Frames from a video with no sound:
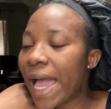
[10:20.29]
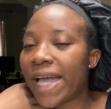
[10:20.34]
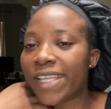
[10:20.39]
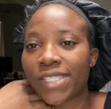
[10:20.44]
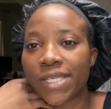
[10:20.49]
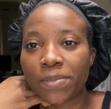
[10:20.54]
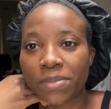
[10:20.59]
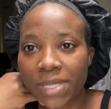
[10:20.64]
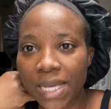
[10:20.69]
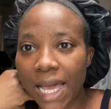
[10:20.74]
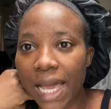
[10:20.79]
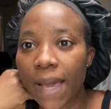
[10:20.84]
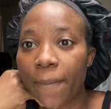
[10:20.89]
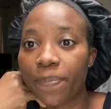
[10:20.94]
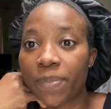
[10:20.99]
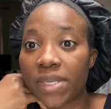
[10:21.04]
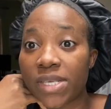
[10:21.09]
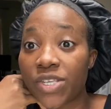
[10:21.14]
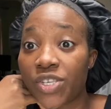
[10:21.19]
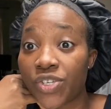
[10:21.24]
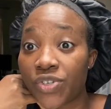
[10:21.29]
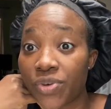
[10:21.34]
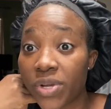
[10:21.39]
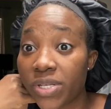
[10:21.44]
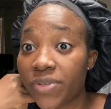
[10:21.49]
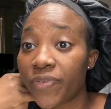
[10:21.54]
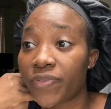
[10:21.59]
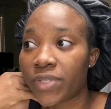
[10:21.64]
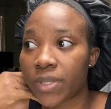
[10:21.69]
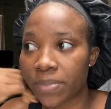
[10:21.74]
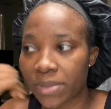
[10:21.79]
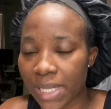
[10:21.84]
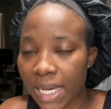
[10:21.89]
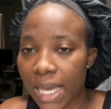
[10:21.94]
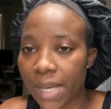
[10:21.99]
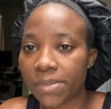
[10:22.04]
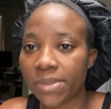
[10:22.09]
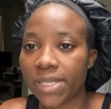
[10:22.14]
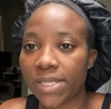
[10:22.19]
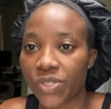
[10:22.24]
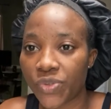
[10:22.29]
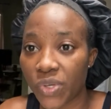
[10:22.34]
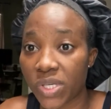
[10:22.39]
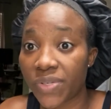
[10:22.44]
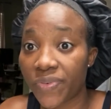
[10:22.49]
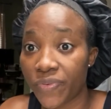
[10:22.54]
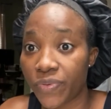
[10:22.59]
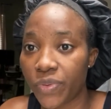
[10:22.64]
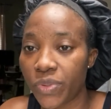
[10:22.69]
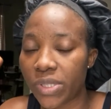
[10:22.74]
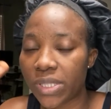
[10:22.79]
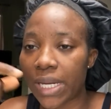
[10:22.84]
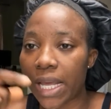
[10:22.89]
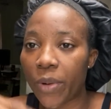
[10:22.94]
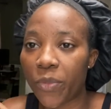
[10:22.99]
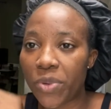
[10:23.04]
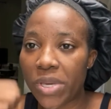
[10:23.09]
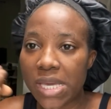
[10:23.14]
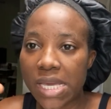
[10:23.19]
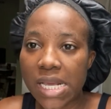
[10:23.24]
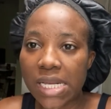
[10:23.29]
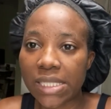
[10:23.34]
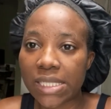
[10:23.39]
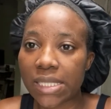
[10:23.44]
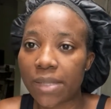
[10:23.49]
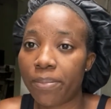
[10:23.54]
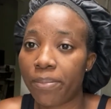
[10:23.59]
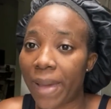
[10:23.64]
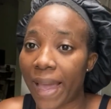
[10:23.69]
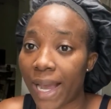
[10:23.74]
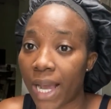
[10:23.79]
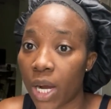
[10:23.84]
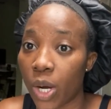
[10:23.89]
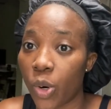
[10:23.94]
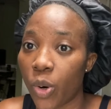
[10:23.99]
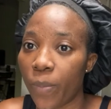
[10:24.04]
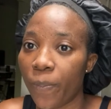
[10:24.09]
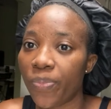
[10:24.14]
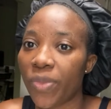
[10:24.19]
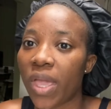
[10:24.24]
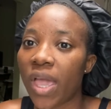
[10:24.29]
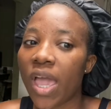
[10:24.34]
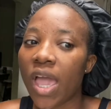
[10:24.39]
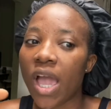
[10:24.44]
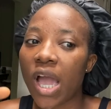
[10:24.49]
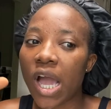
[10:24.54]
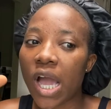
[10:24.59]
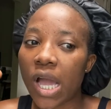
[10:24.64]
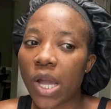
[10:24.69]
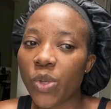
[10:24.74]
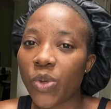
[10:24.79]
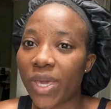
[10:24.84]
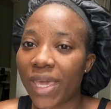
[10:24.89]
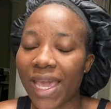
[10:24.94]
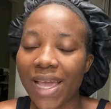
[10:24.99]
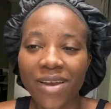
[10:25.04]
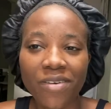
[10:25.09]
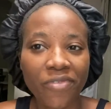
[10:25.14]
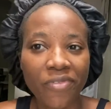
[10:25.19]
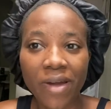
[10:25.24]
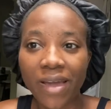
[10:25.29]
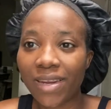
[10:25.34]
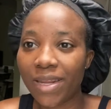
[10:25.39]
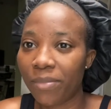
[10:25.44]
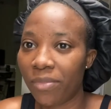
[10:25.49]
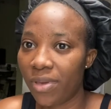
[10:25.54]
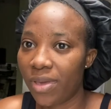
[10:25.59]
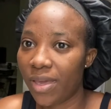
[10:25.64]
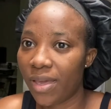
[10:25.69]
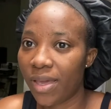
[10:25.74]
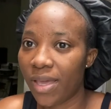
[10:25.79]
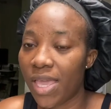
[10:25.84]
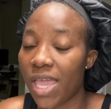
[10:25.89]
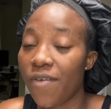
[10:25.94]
Sometimes the street food that we eat back home, you can't find them here.